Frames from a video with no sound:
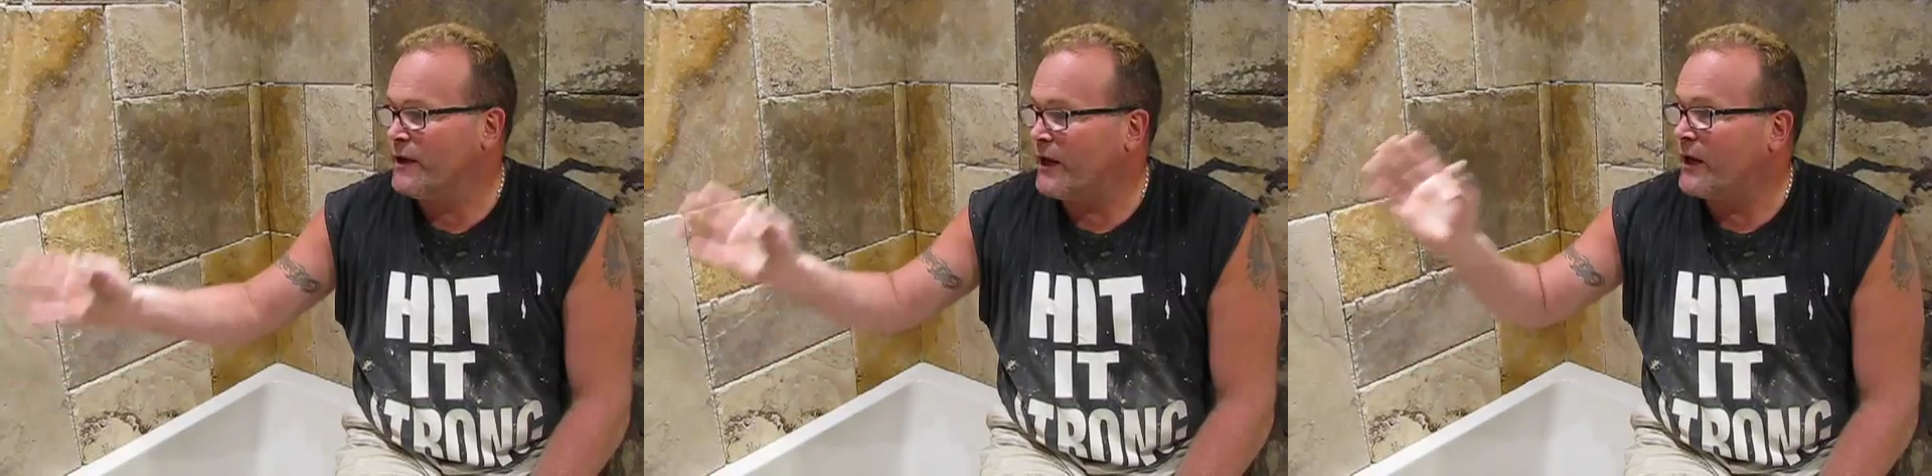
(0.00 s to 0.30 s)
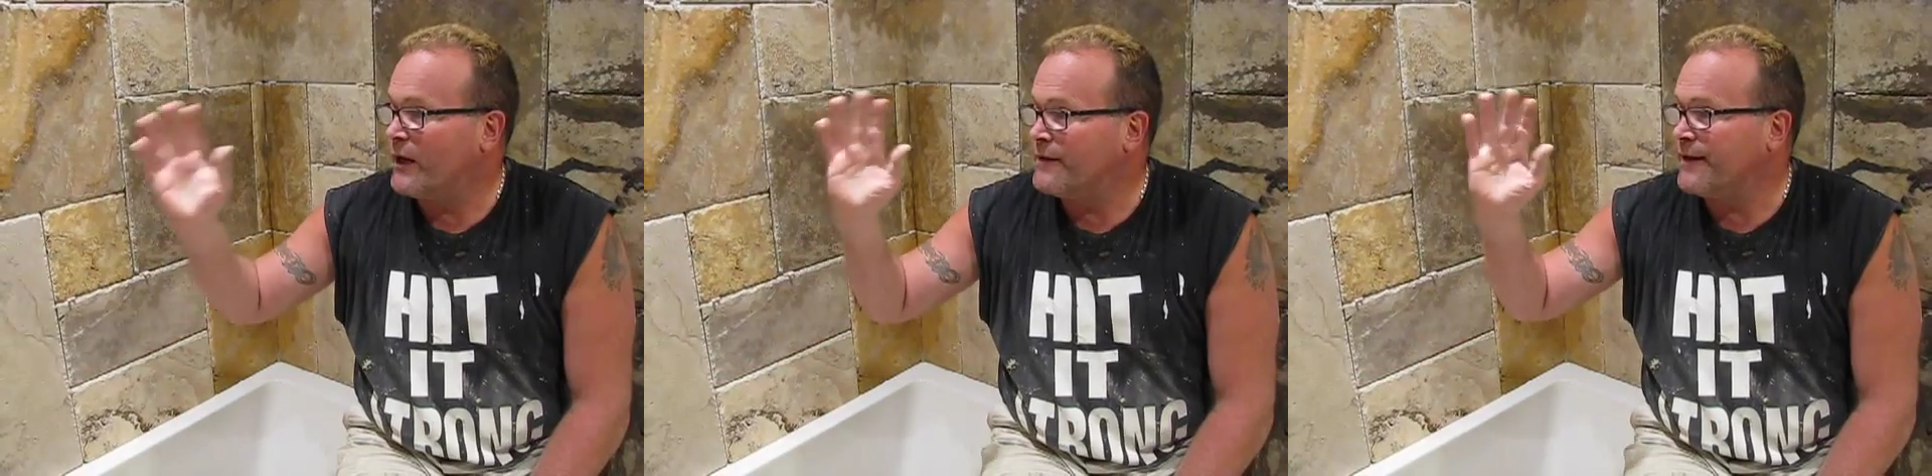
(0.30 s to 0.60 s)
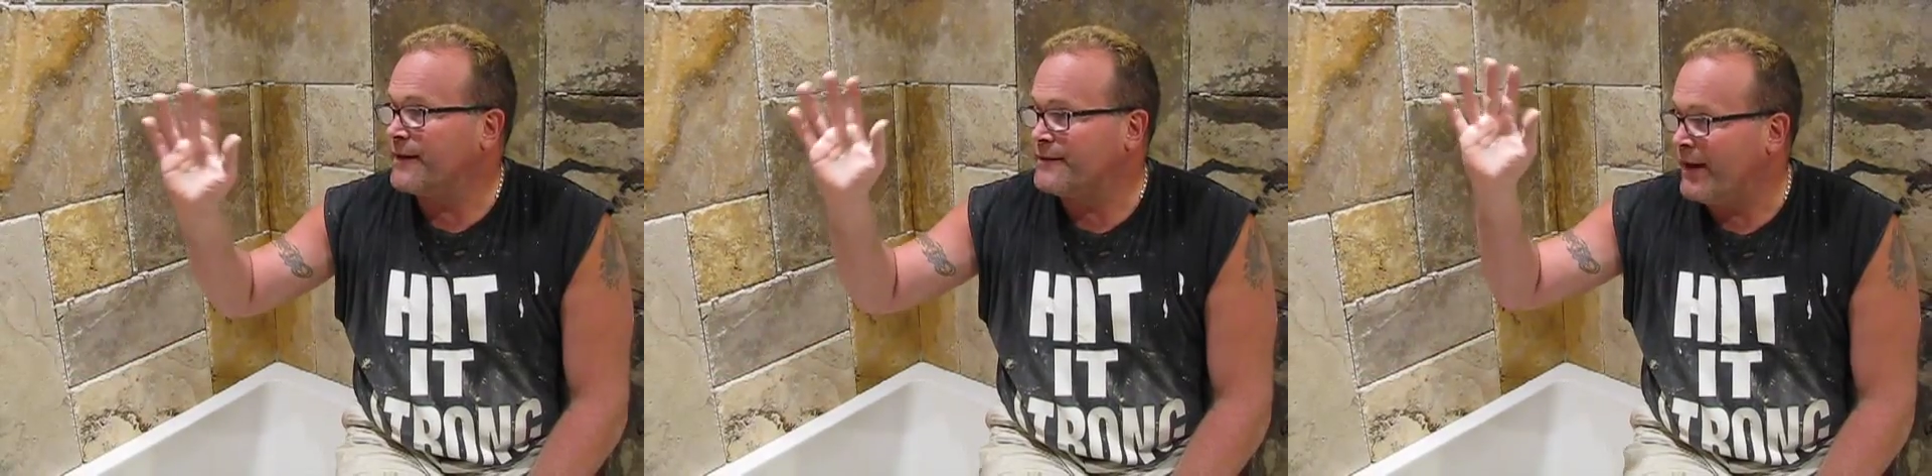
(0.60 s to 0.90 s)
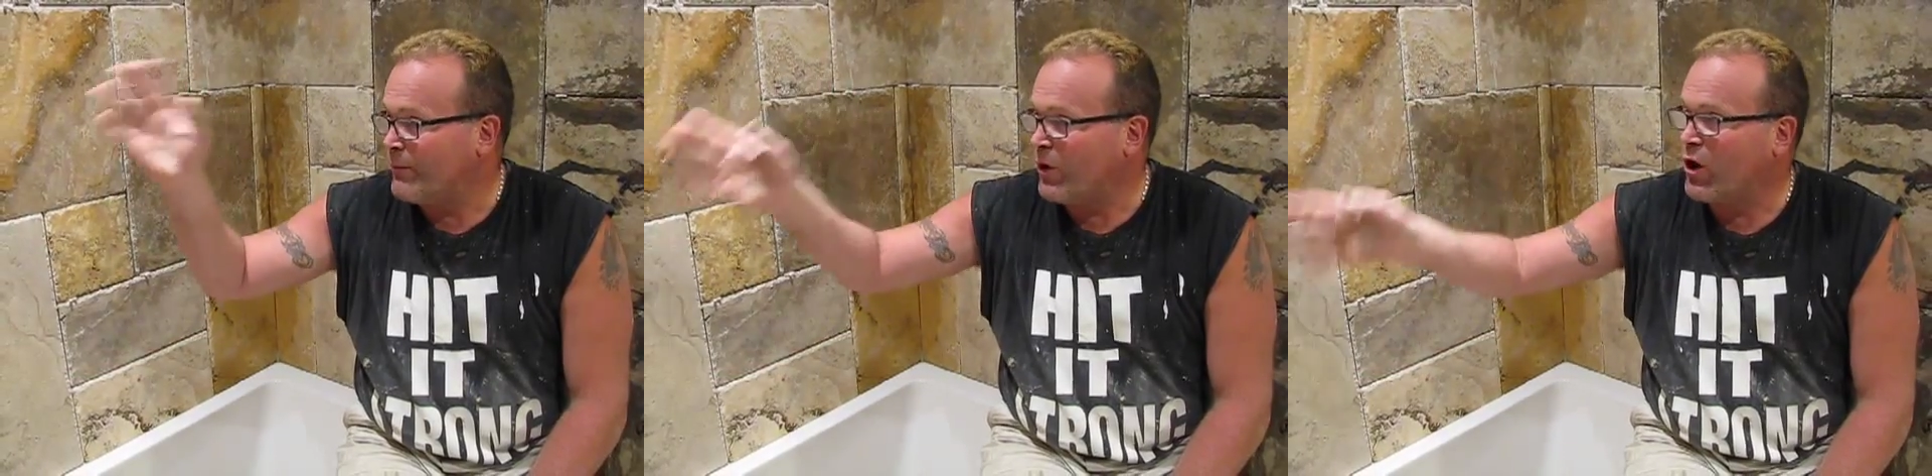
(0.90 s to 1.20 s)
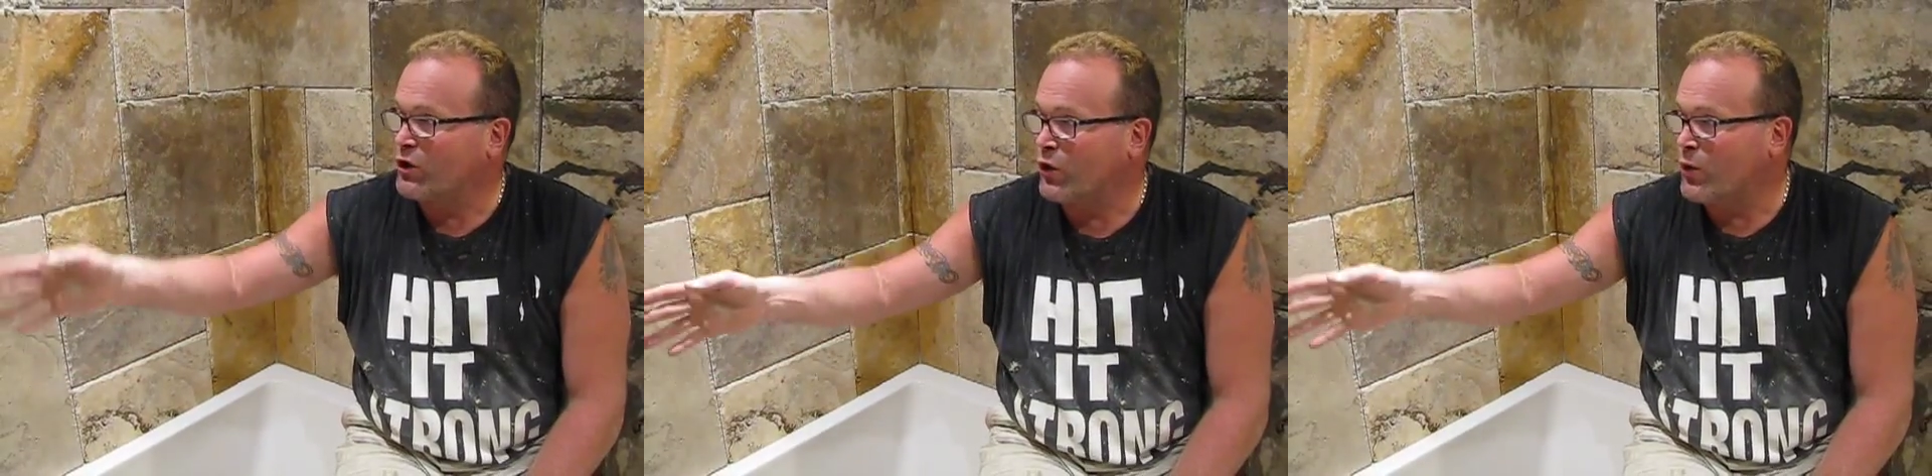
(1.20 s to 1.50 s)
and tape
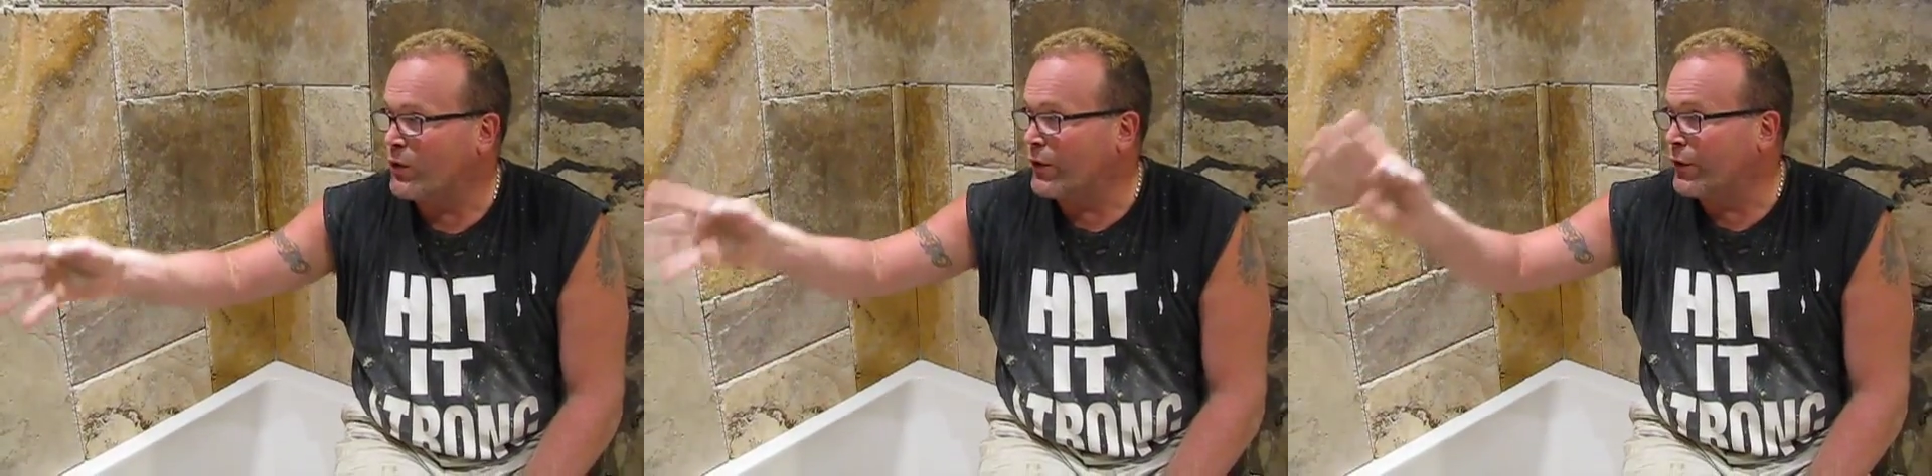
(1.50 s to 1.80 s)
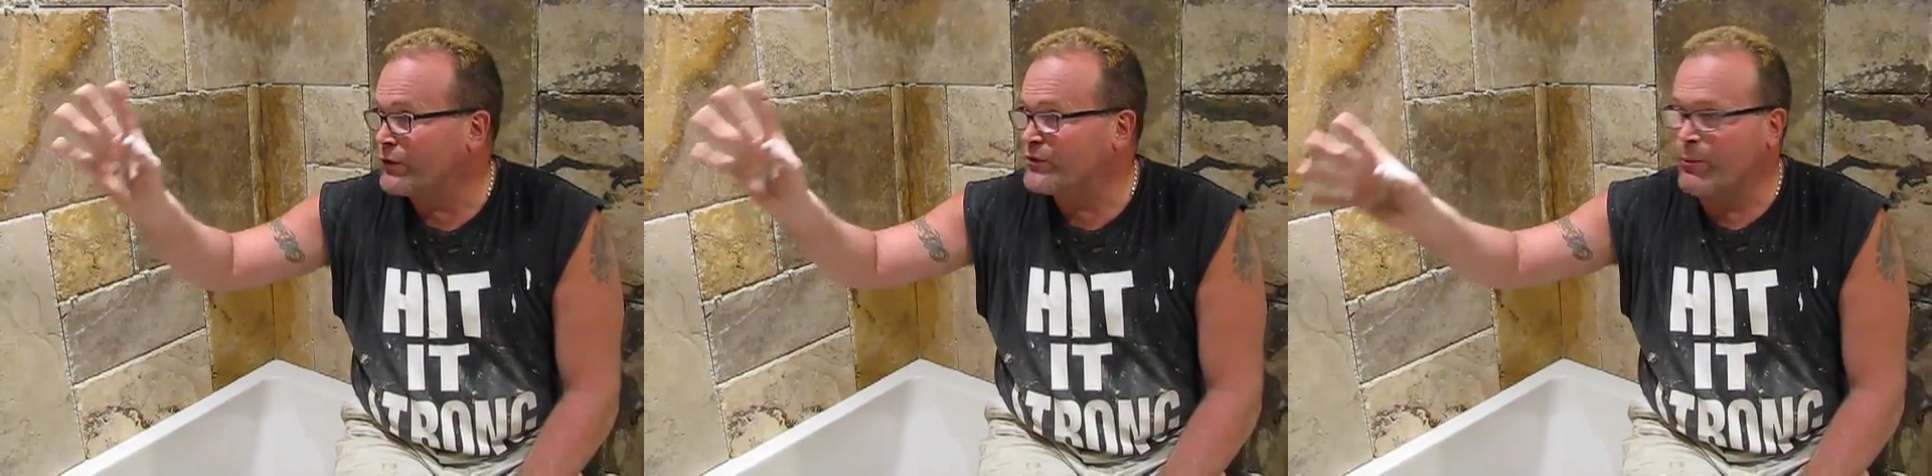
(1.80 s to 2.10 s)
along the corners,